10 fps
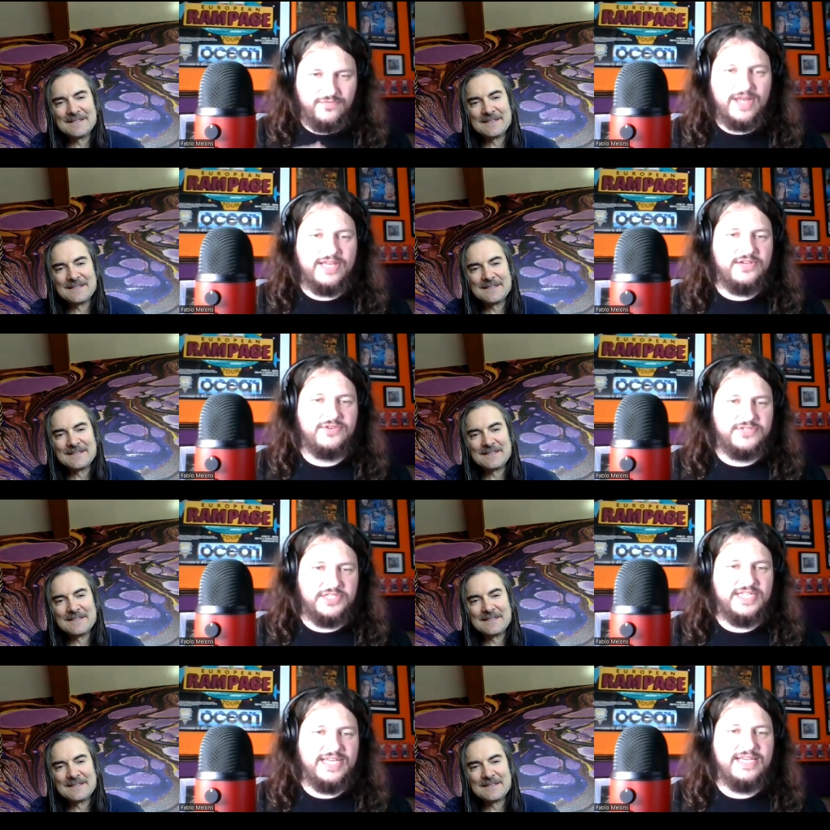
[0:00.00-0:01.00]
Speaker 1: wreck your
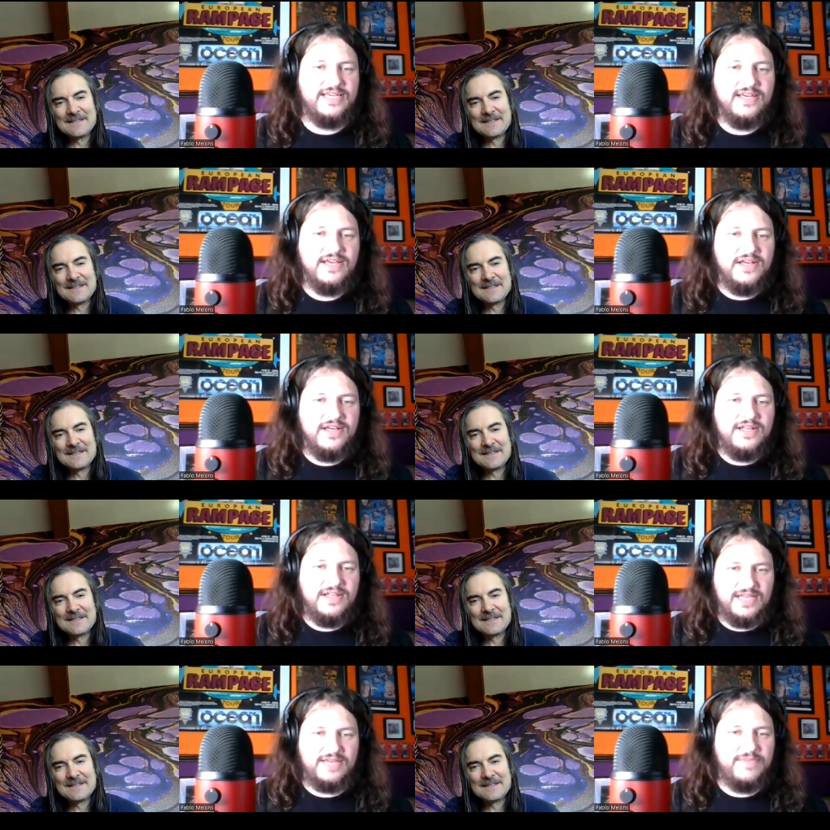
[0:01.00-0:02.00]
CD
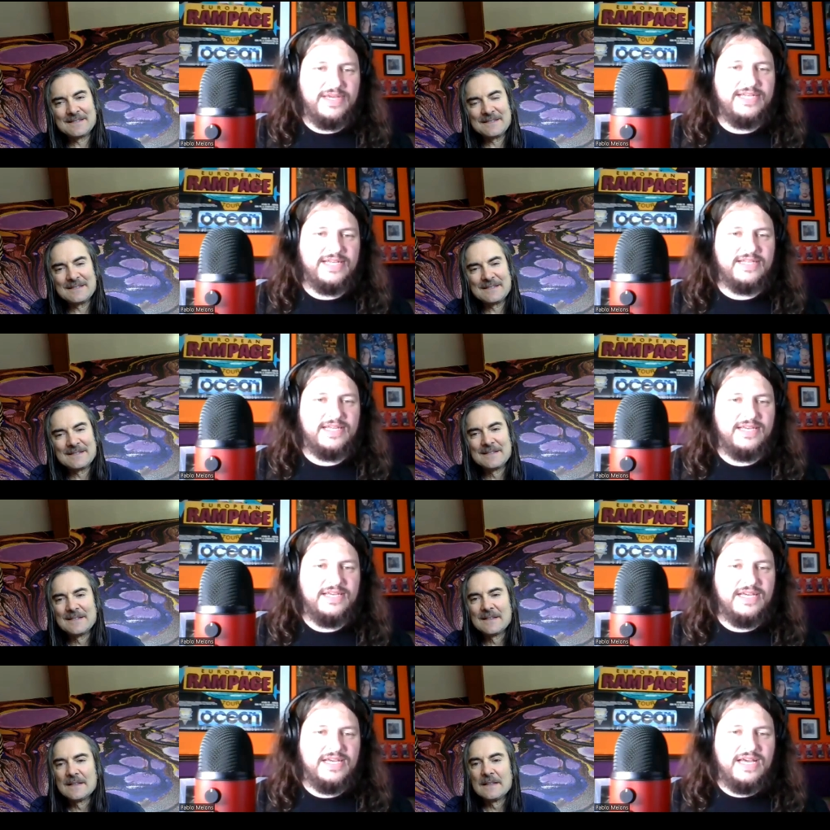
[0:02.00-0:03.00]
like
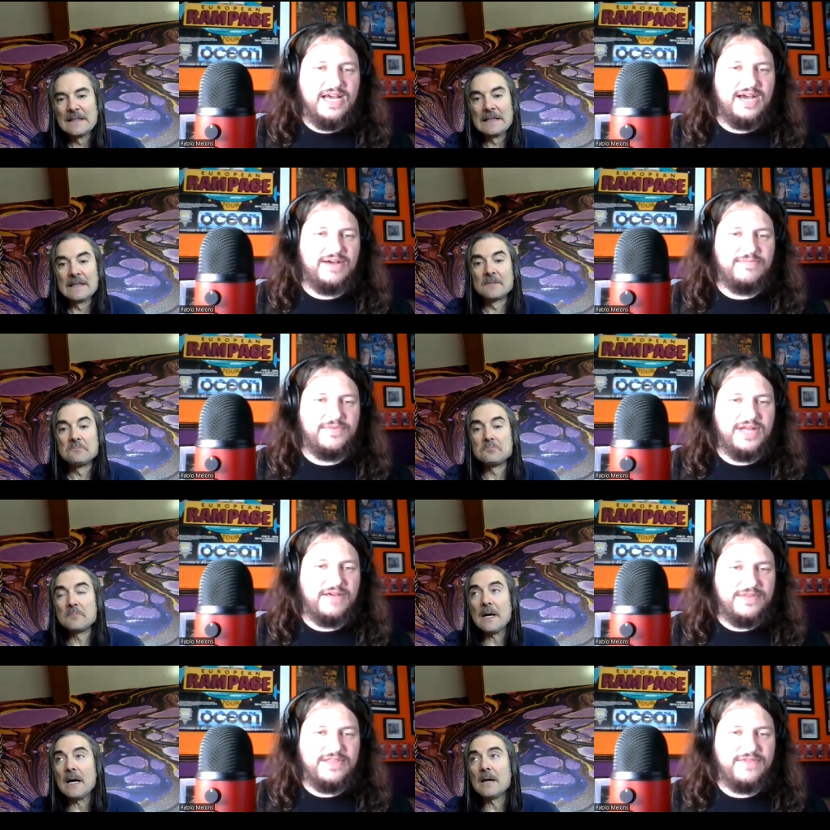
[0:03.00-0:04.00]
immediately. But
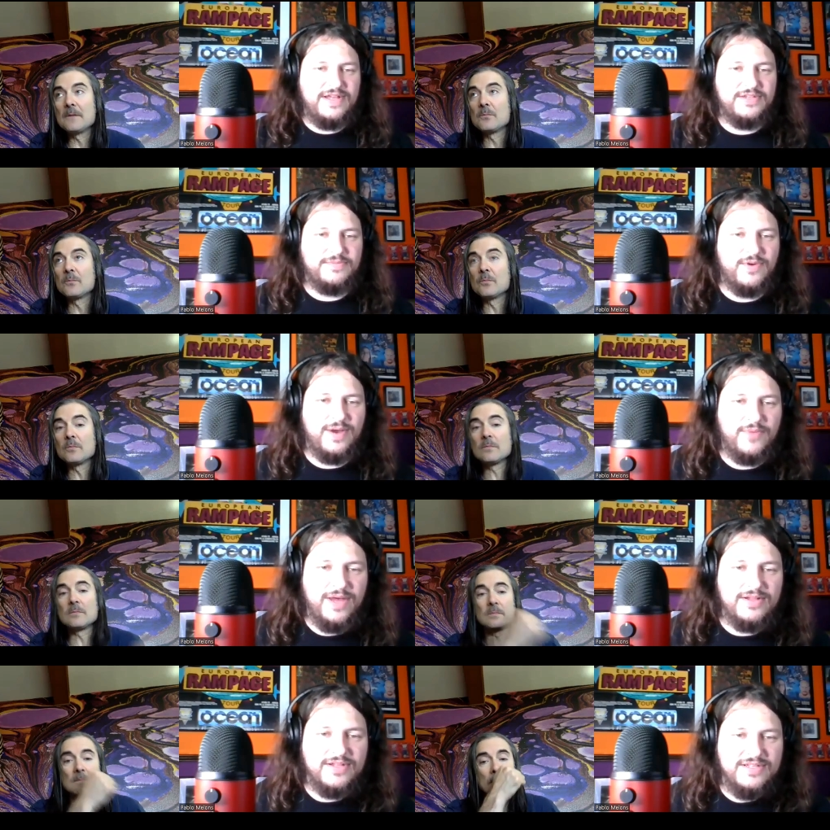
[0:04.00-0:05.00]
I think they've held up quite
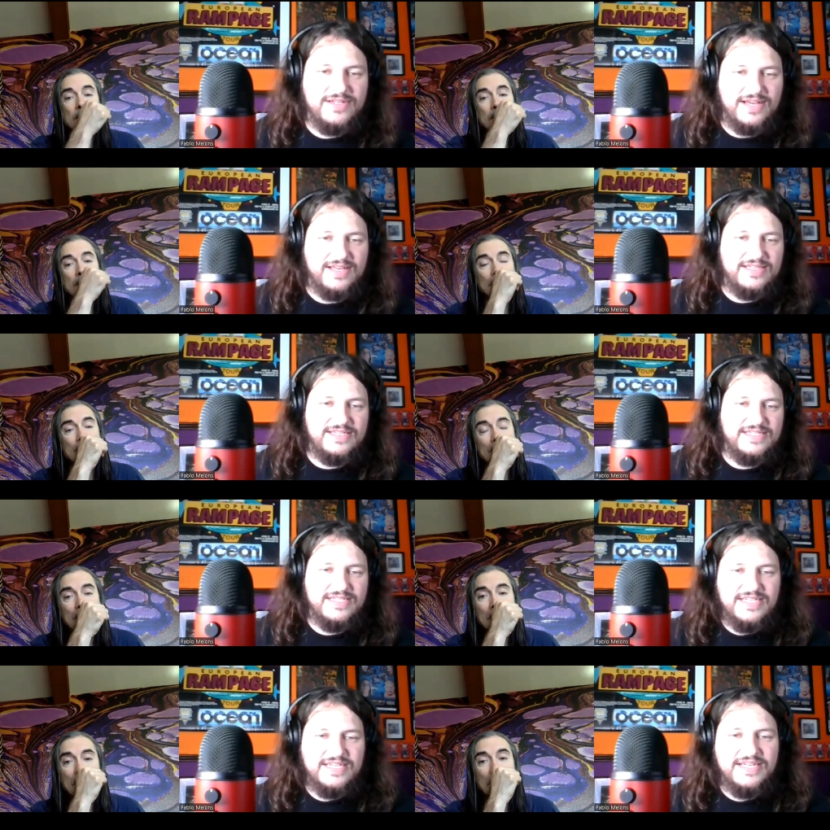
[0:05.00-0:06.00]
well. Like,
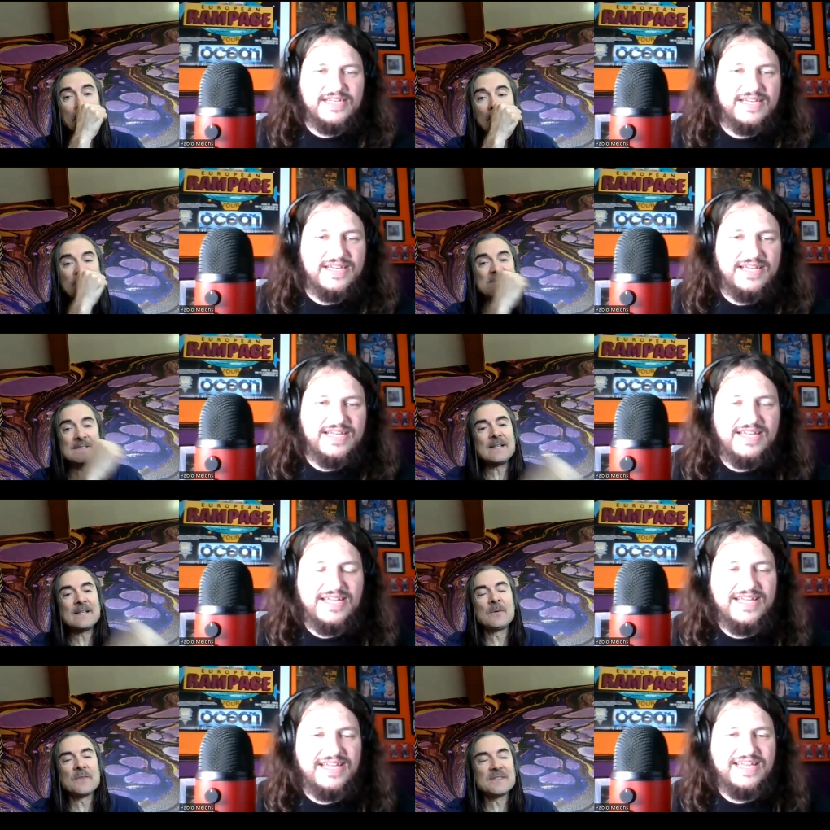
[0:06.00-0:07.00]
Speaker 2: well, the CD
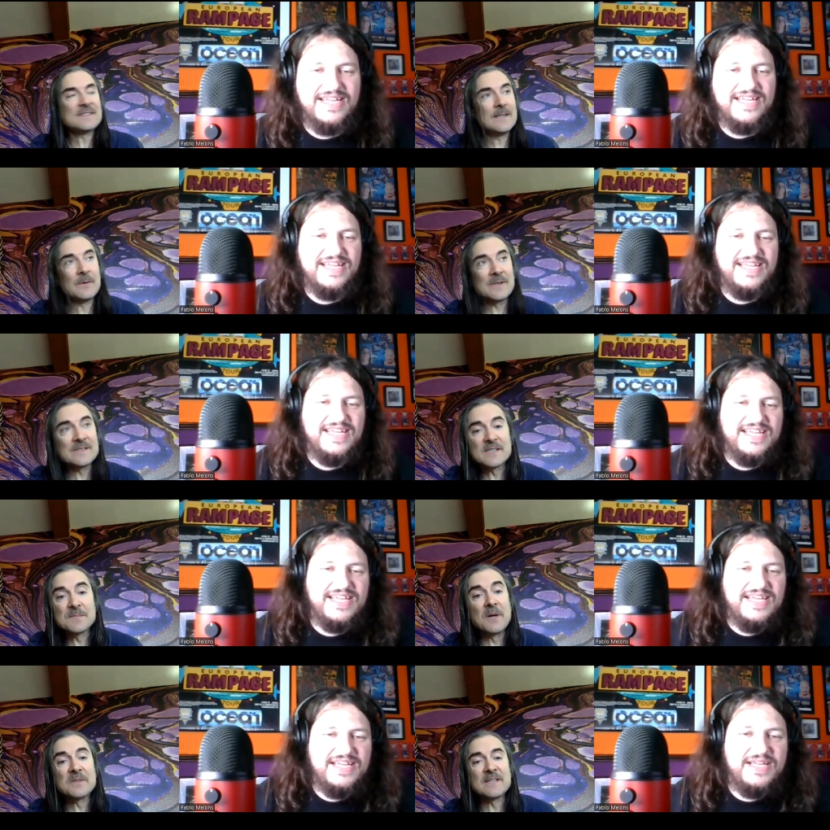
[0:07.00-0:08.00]
wasn't
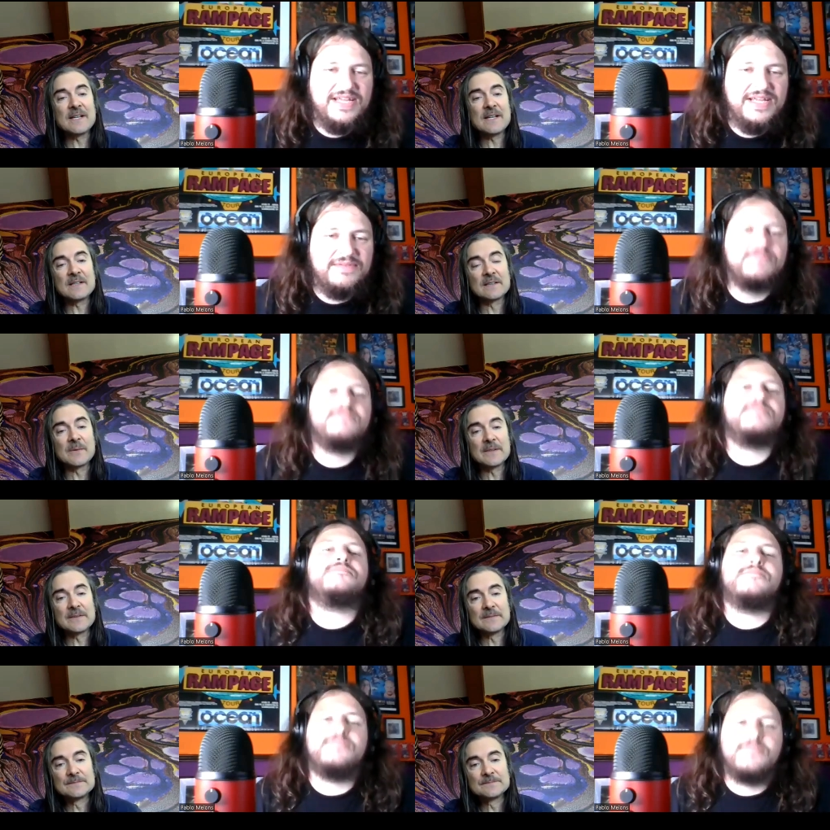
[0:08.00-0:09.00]
exposed to any of the liquid.
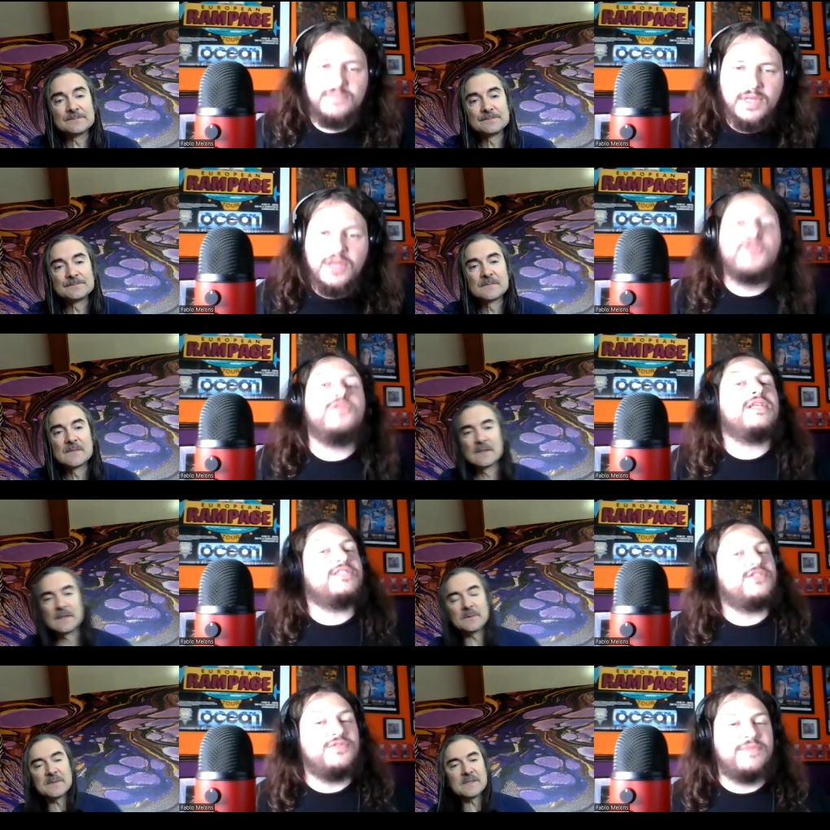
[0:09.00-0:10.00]
Speaker 1: No,
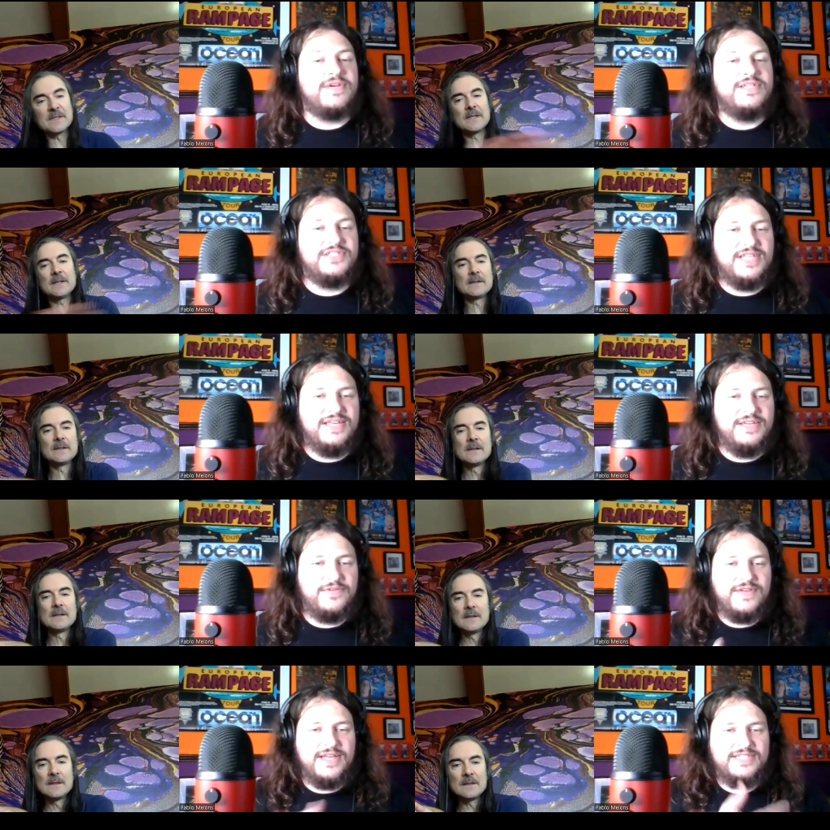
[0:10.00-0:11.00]
that's true, but it just, you
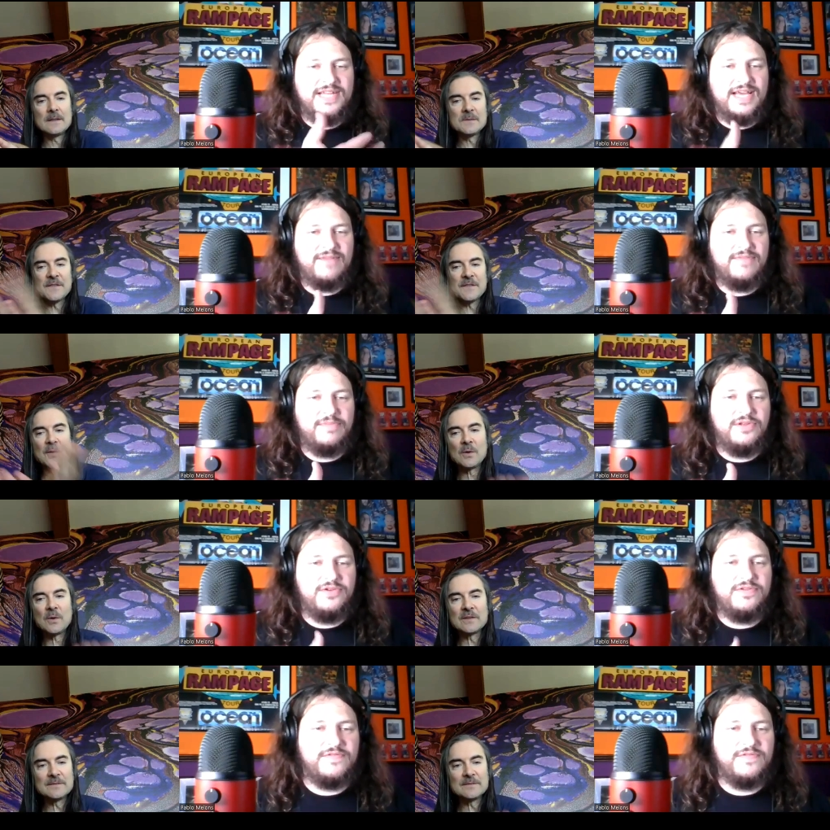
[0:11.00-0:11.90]
would think it's like having a balloon